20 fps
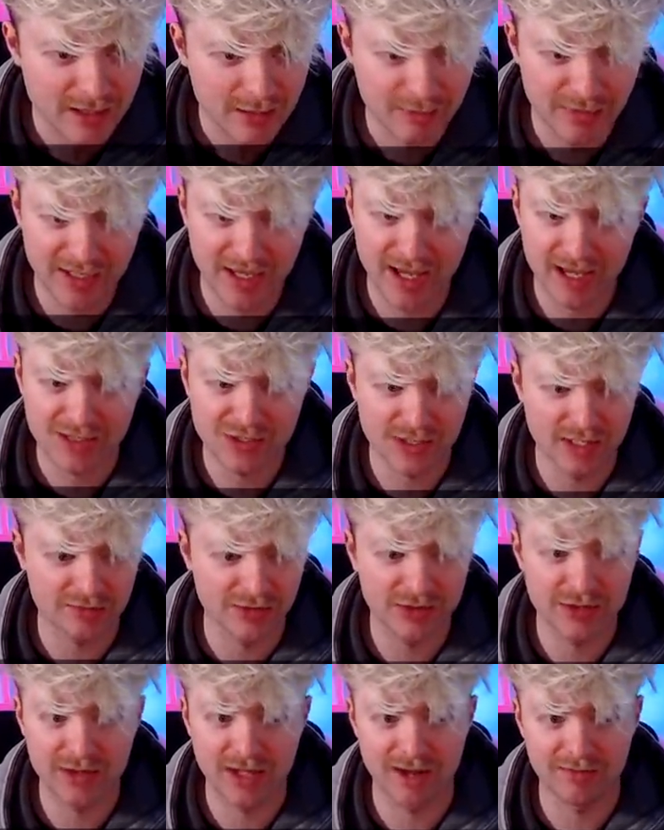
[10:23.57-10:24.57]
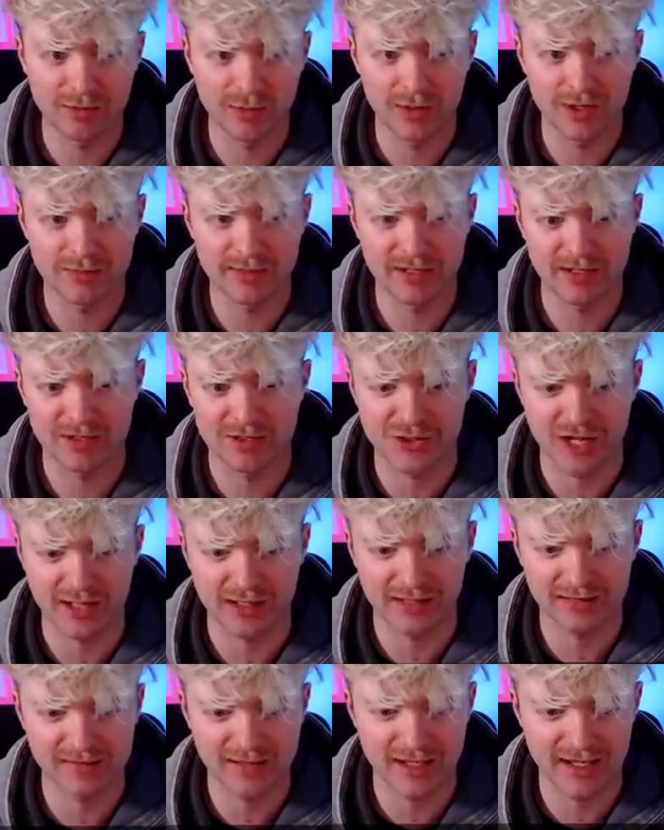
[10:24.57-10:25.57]
But yeah, in general, you never want to be on a
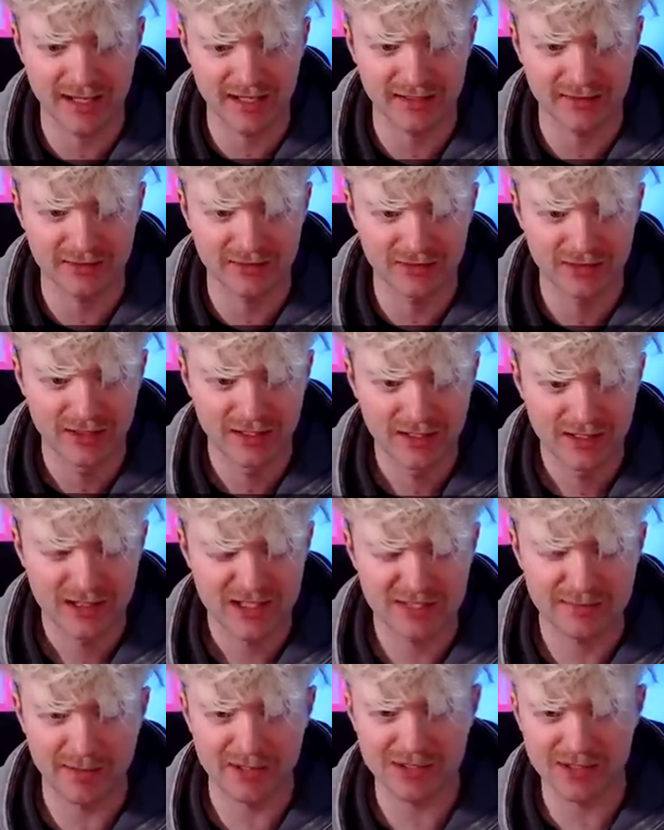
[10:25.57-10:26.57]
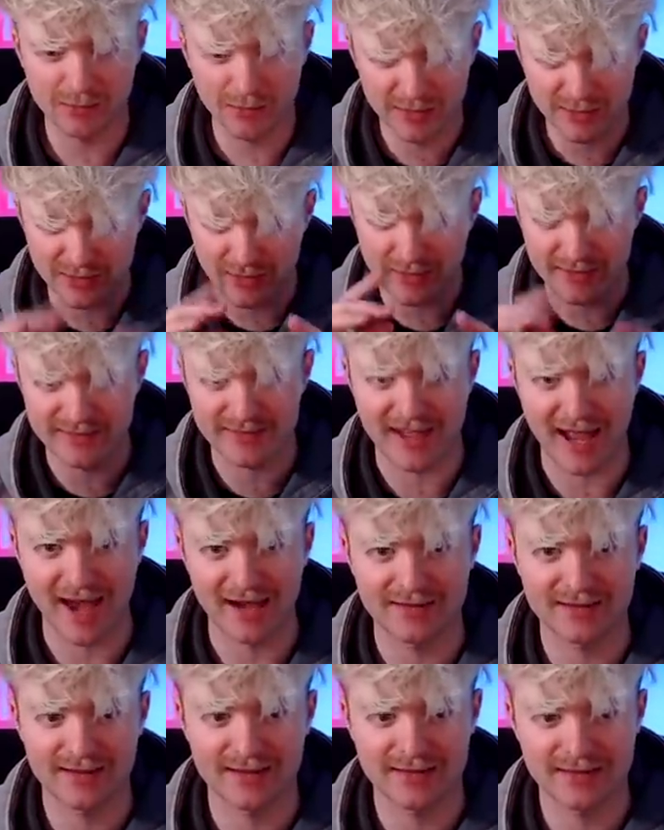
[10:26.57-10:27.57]
checking diagonal, especially when there's all these
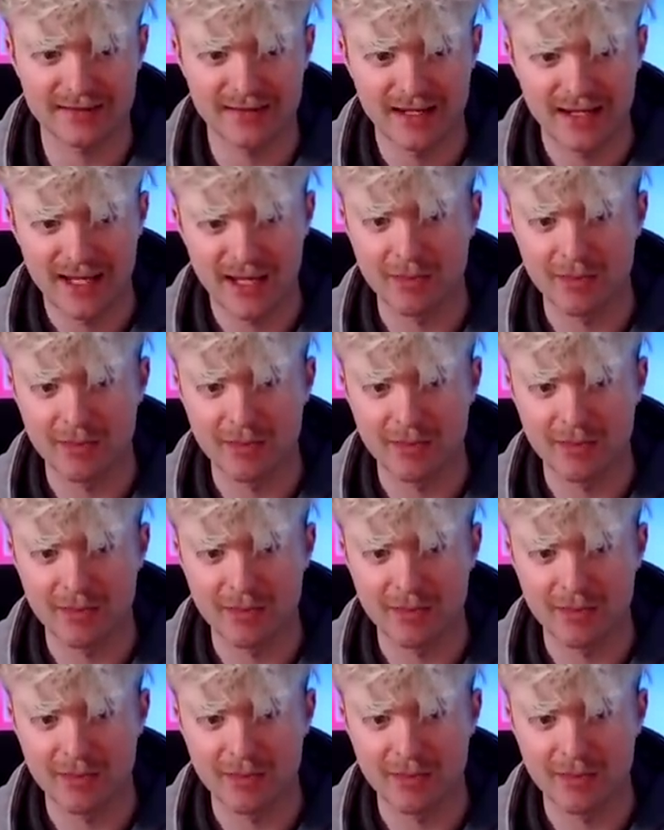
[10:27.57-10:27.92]
tactics.